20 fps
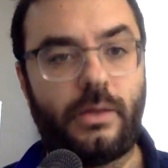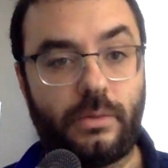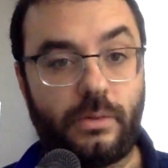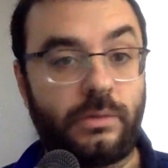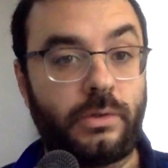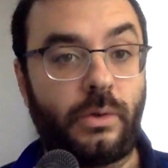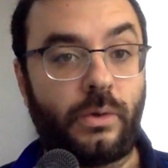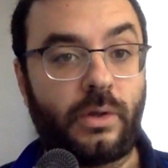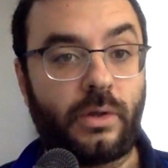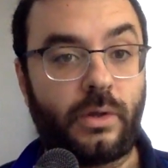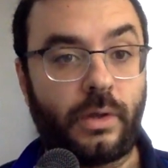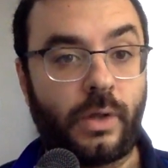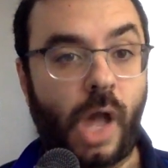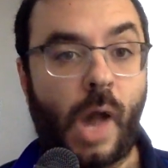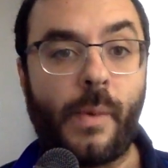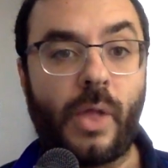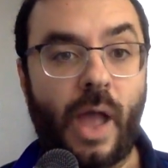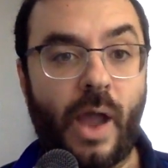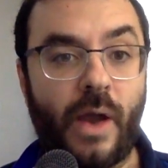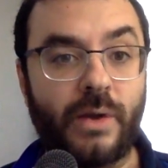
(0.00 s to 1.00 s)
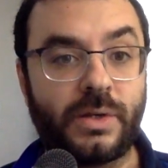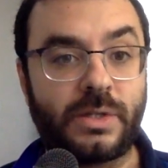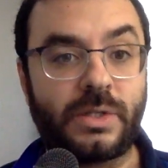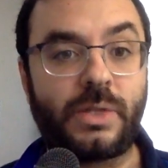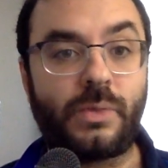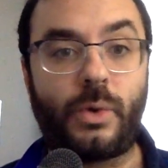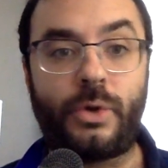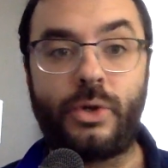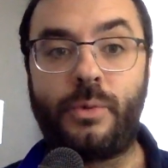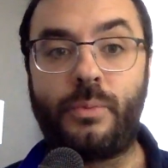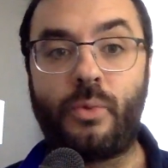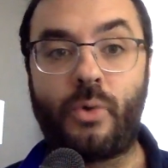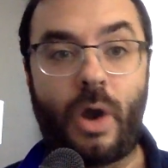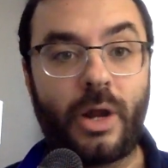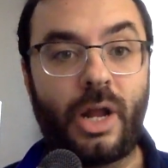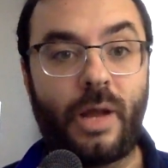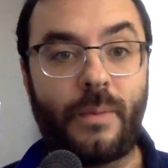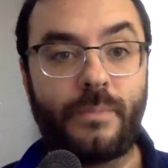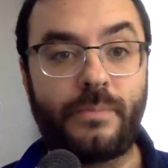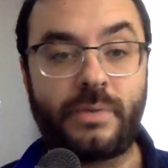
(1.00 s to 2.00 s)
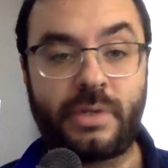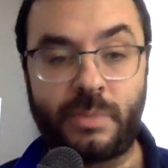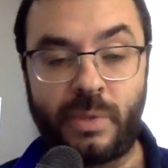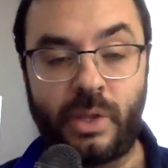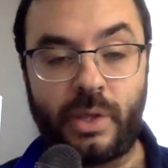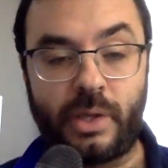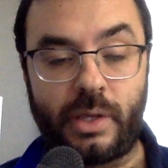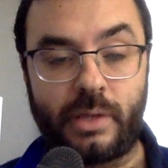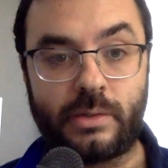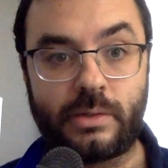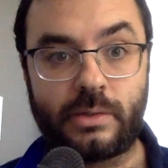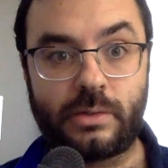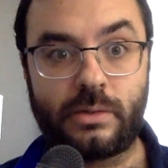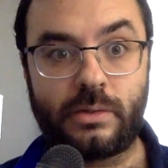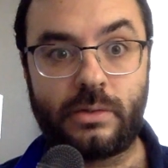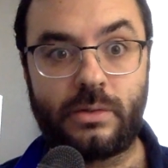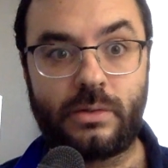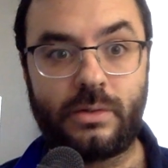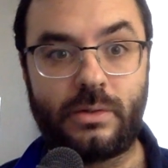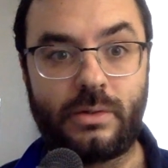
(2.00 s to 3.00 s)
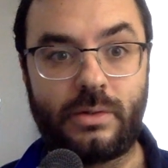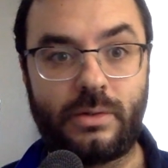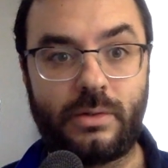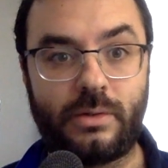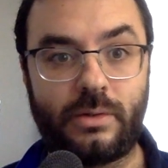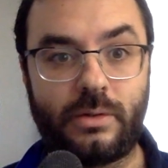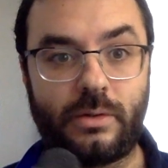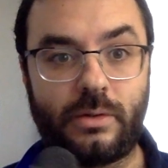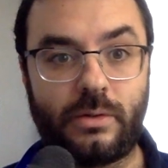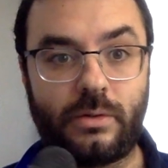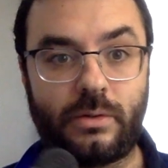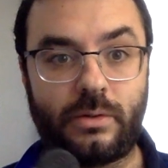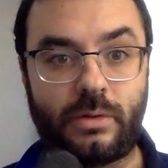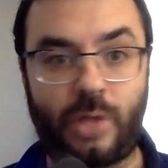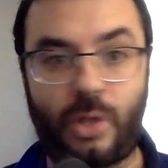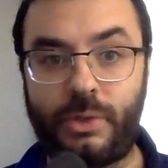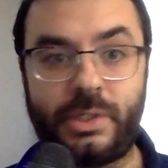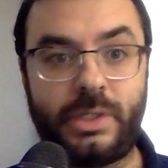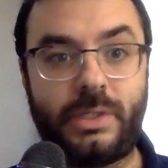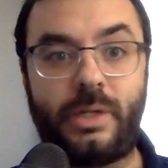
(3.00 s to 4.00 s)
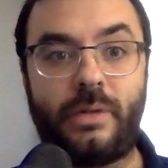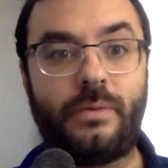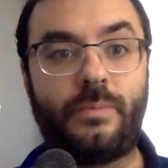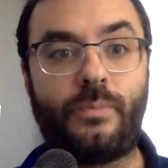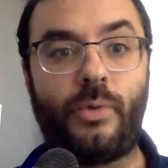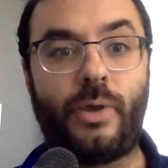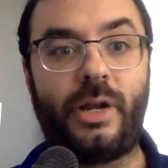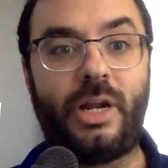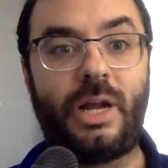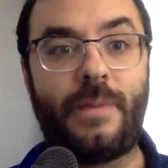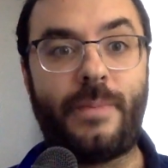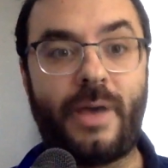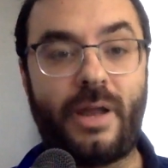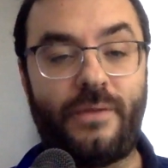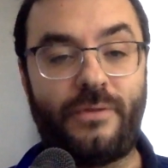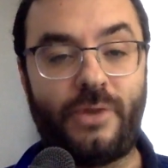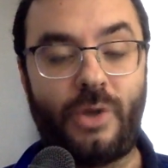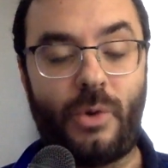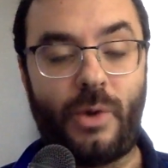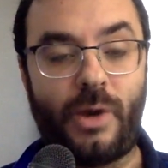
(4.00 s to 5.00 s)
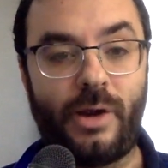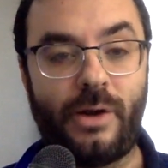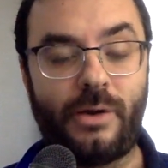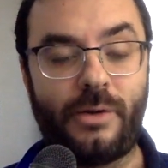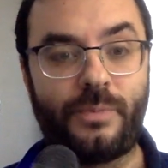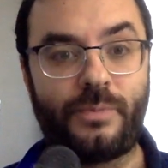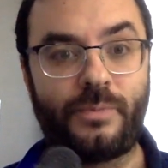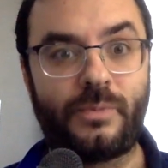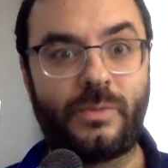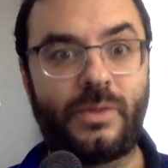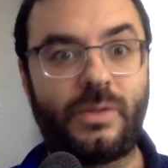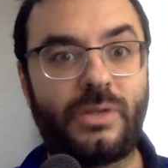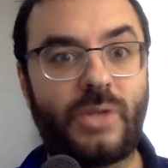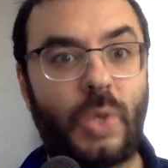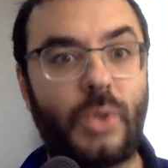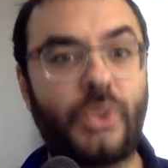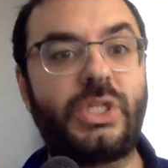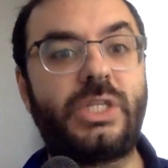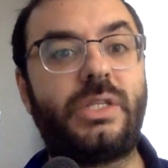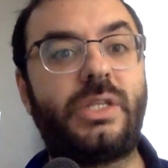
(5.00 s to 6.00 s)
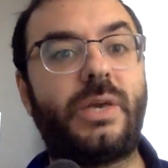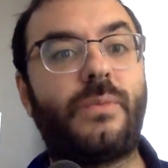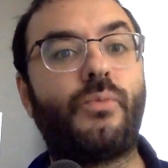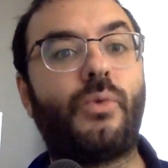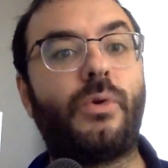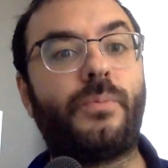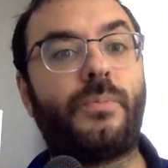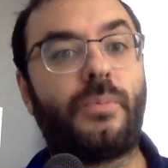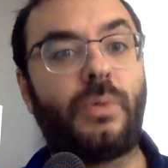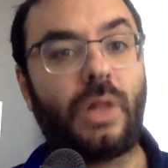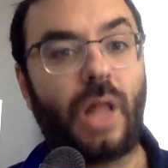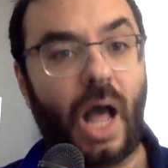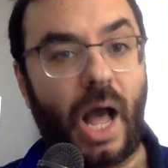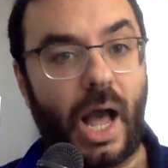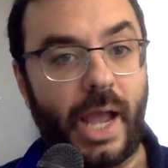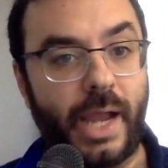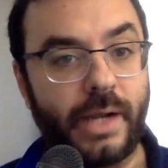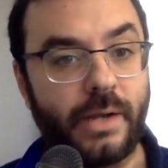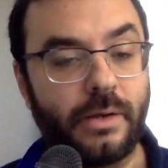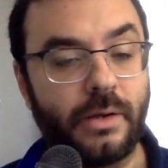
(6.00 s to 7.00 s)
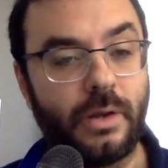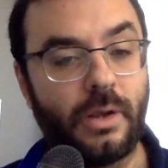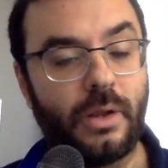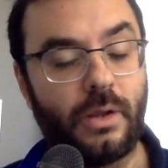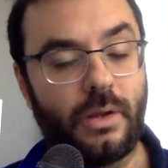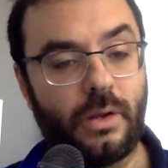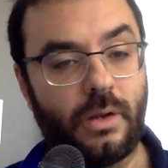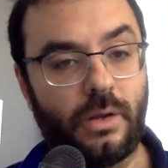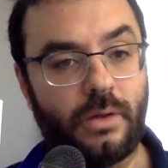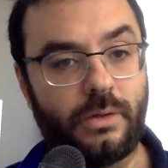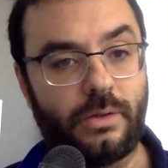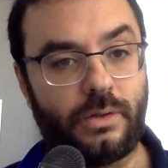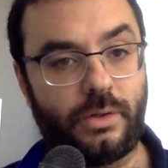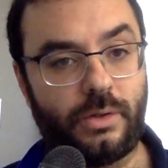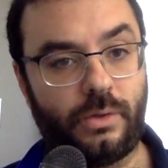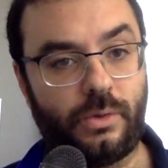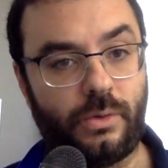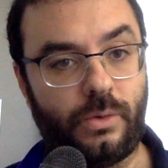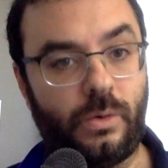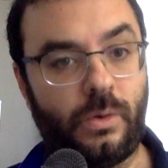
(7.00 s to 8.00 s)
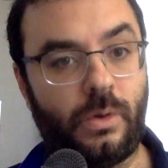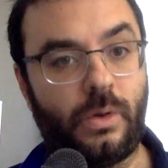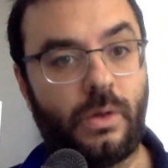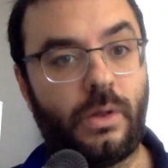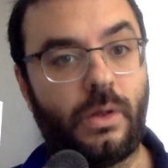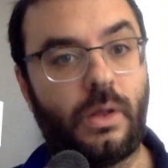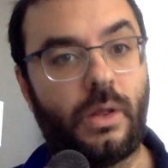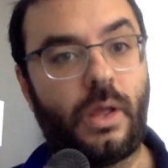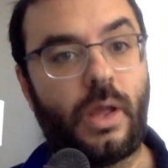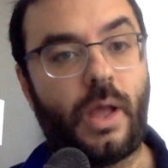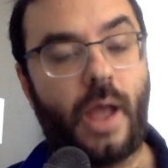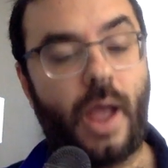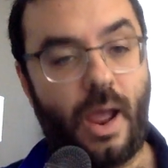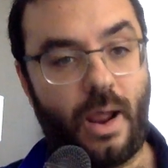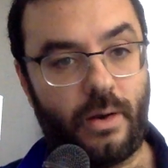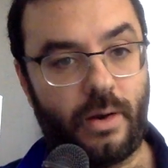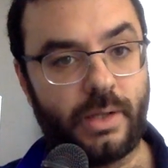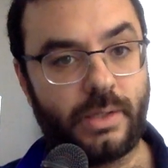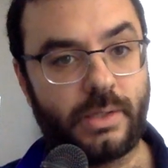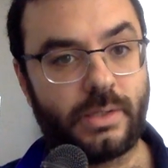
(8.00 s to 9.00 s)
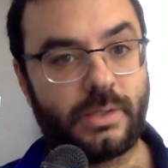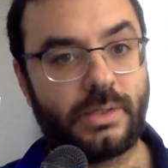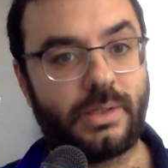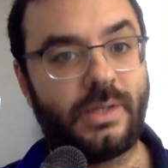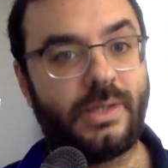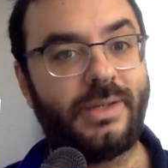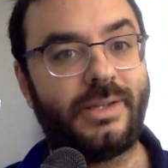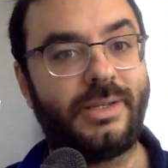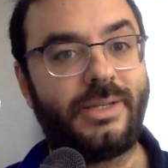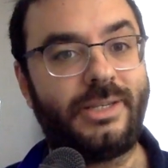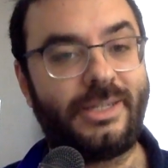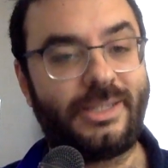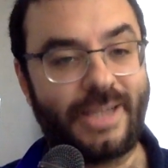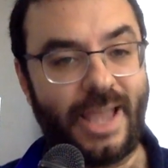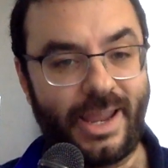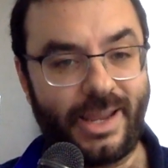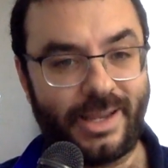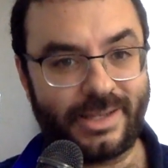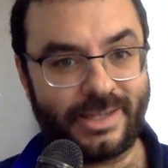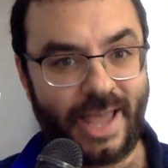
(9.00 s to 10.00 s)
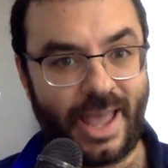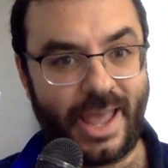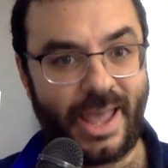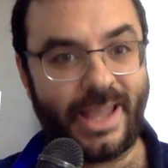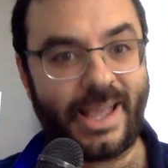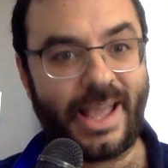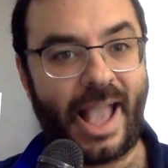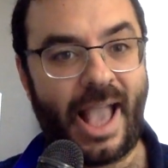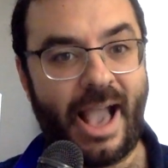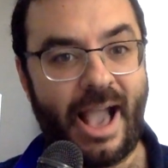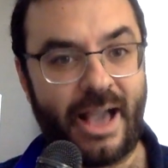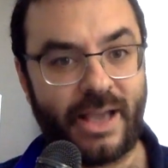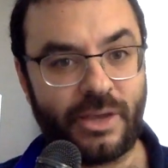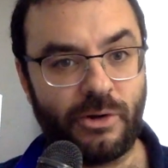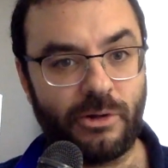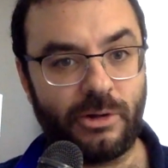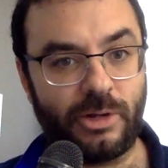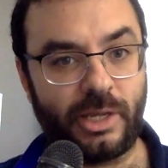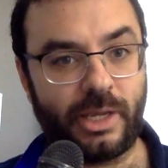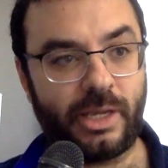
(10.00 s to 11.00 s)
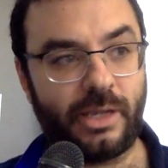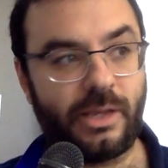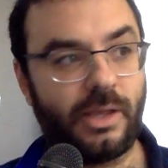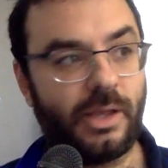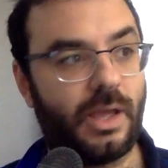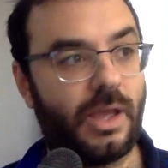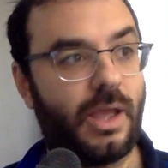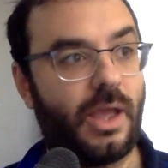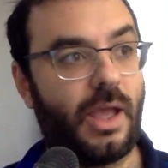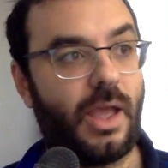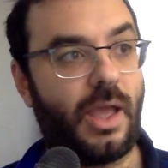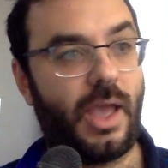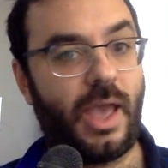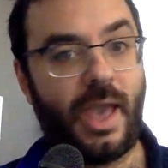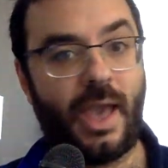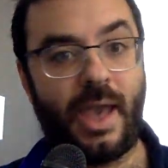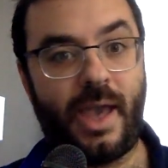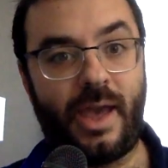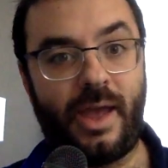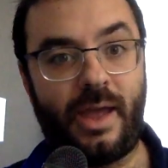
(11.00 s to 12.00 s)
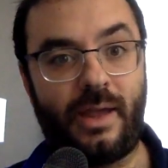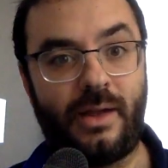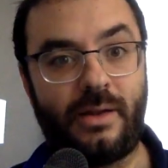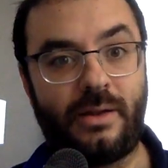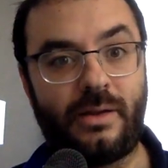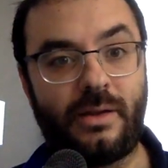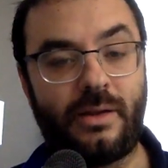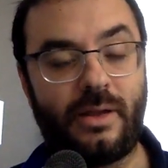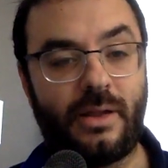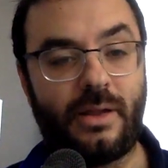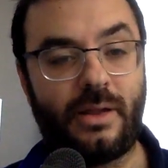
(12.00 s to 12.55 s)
So Kamala Harris is the one who brought up Sebelius. Tulsi didn't bring it up out of nowhere. Tulsi then replied to Harris saying accurately and